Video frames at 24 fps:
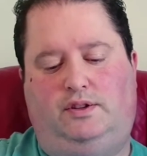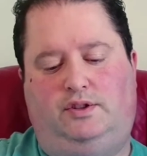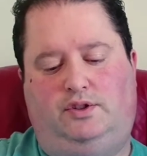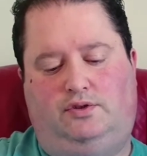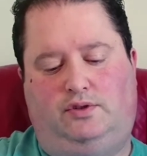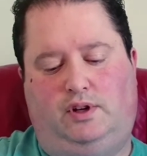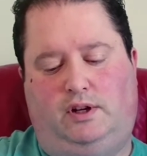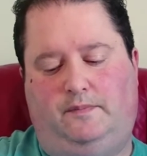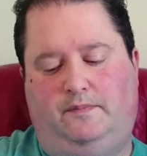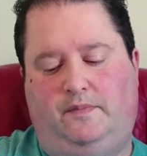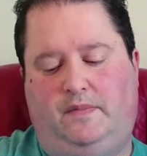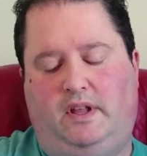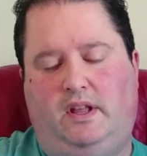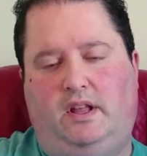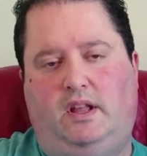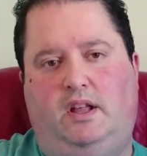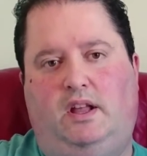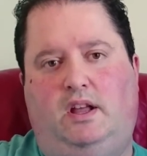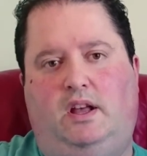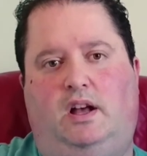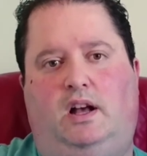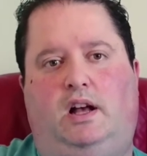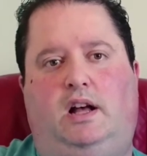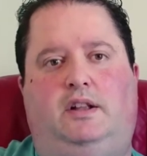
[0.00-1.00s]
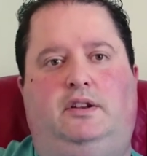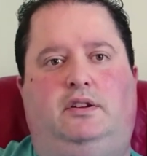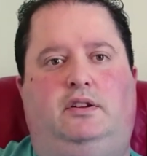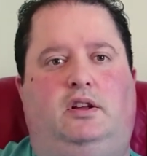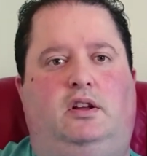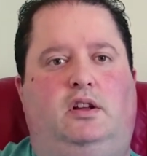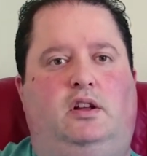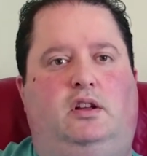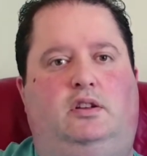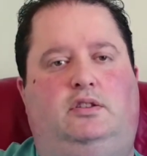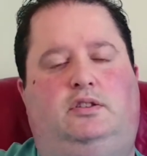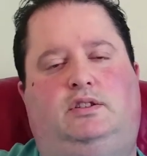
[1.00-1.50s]
screen. And
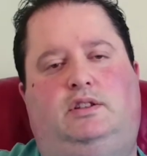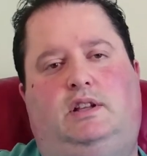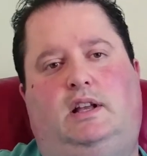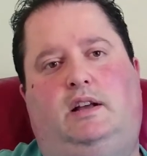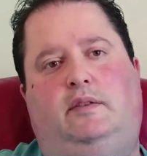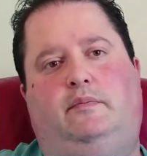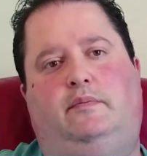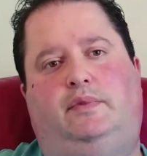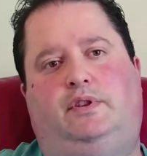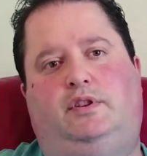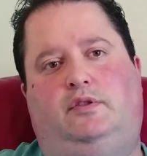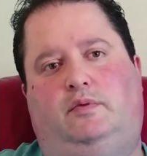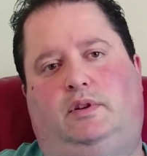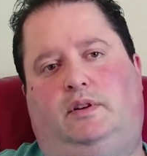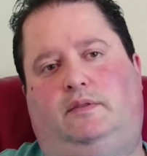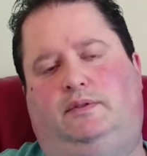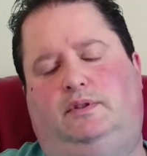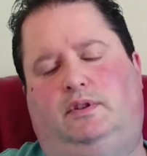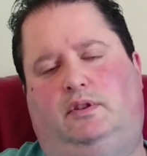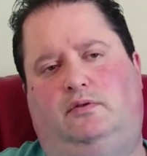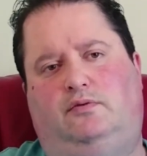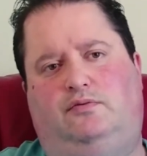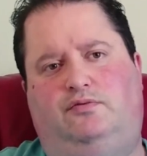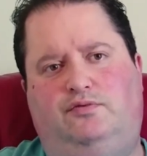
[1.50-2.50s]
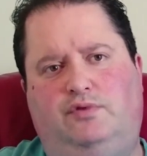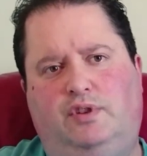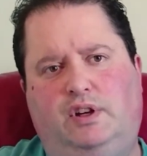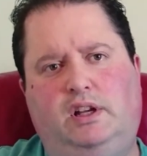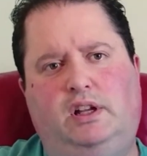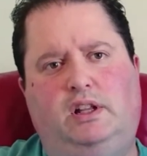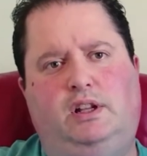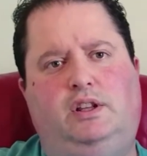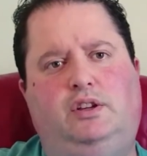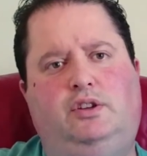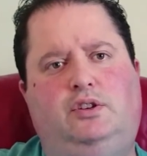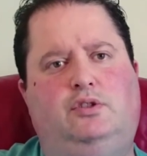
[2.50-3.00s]
Samsung have done a
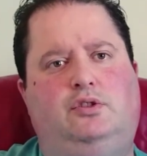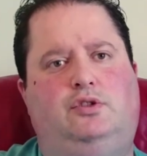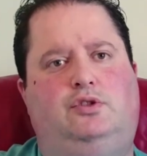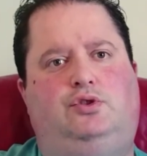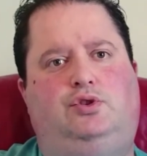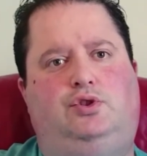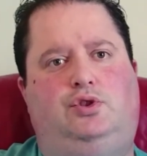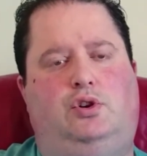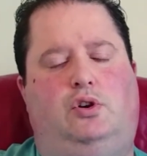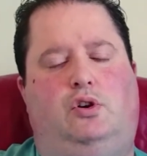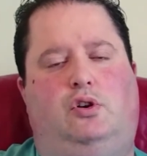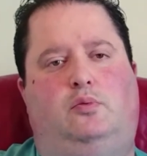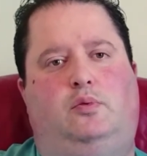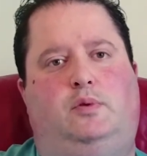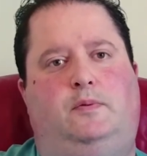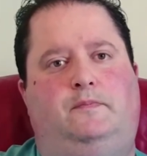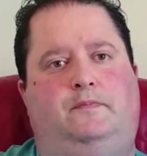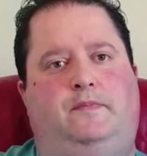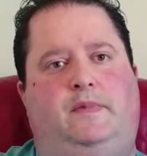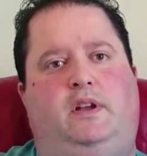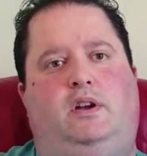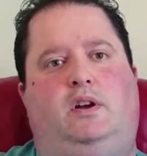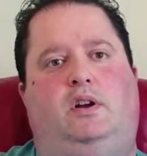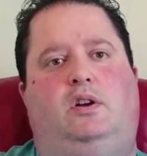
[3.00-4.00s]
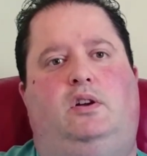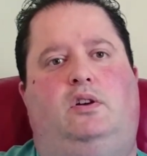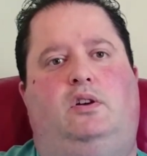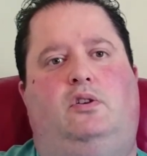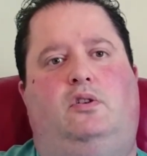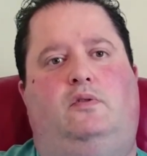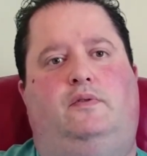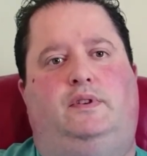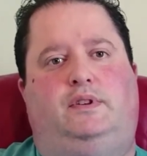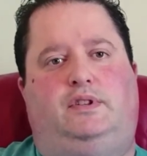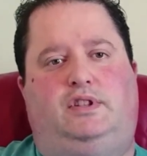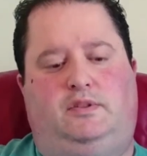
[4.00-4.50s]
really good job
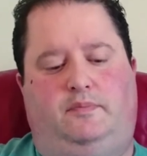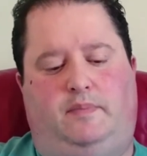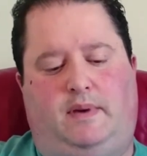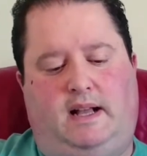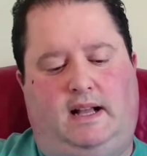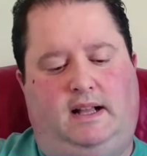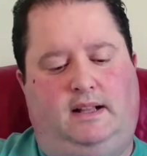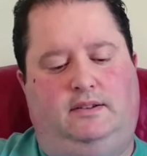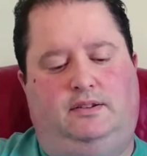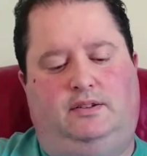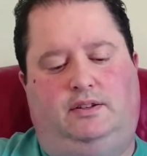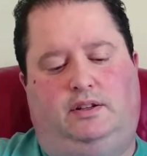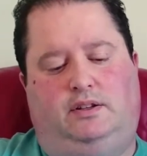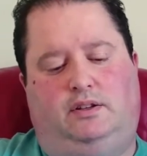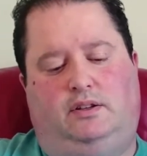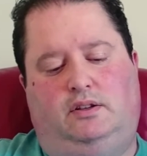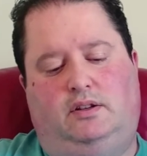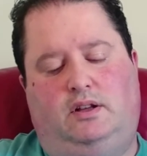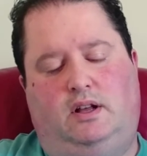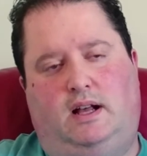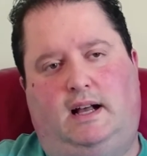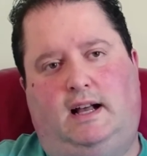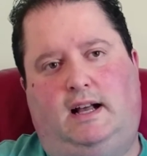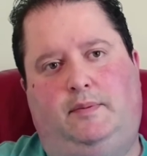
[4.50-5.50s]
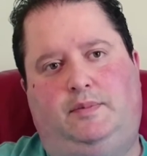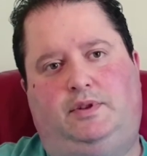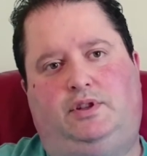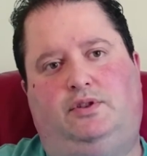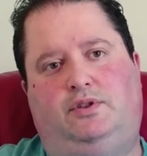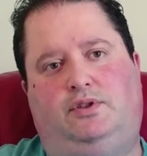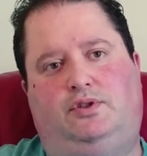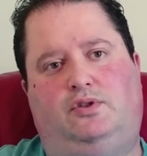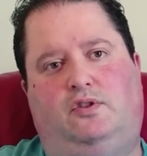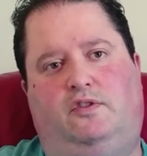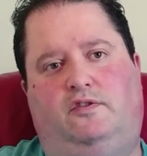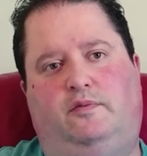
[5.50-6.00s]
of expanding apps and
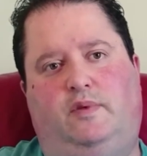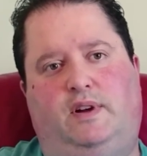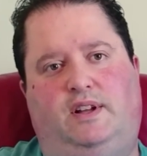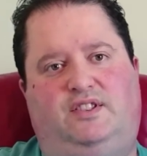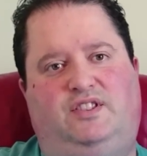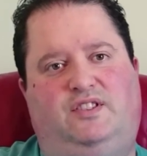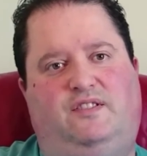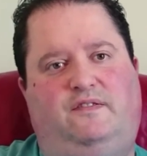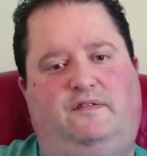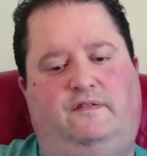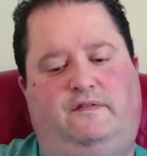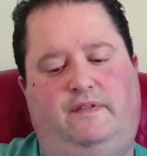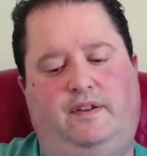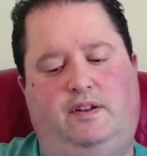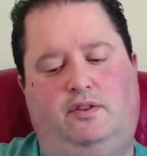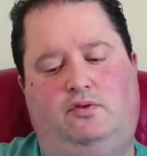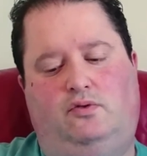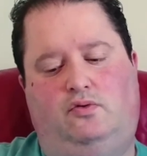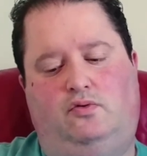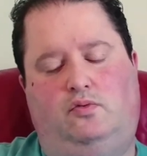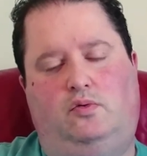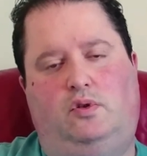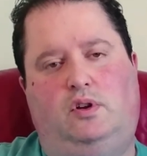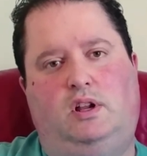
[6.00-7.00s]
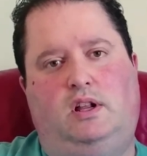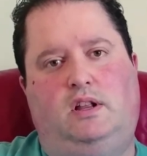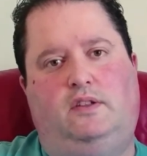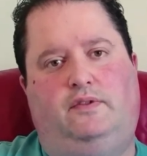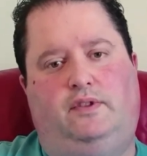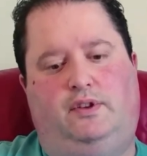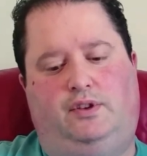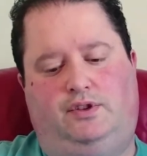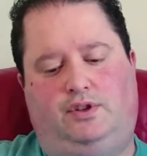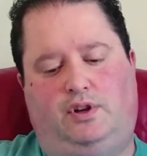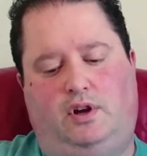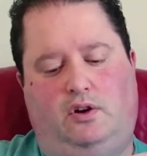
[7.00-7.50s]
software to fill
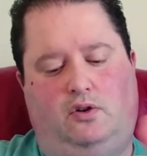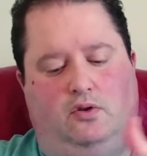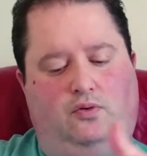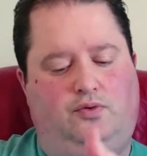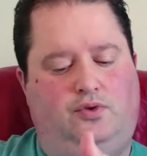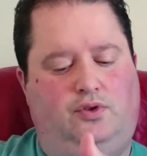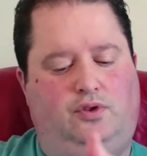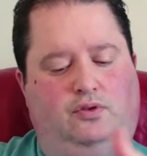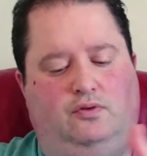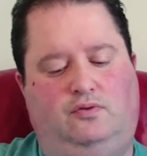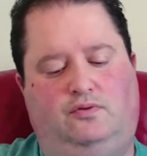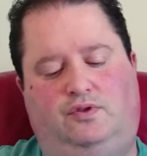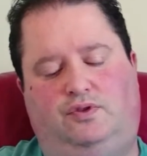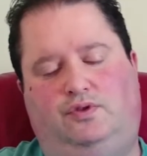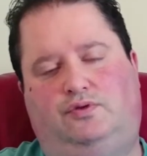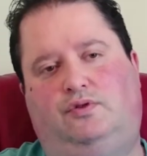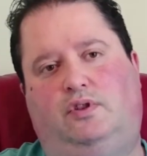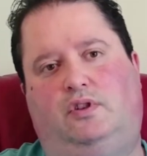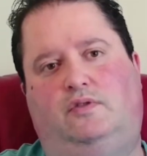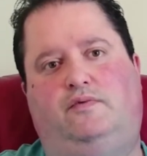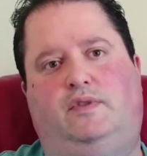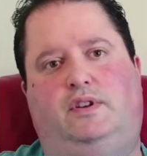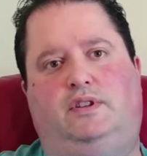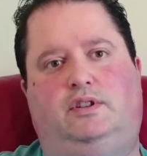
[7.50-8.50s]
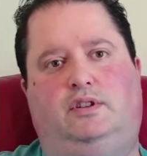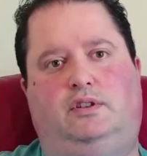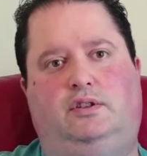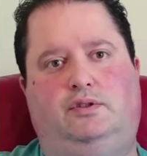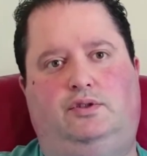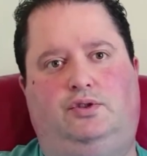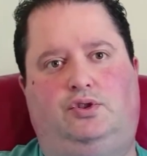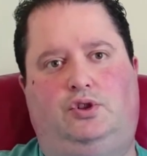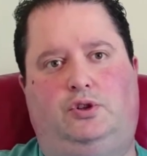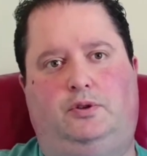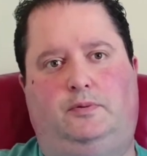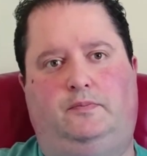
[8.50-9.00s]
this whole new screen
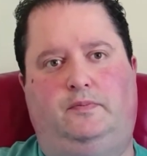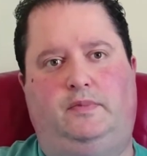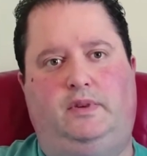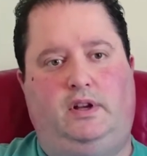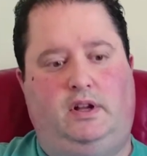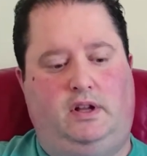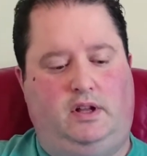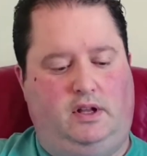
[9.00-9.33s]
resolution.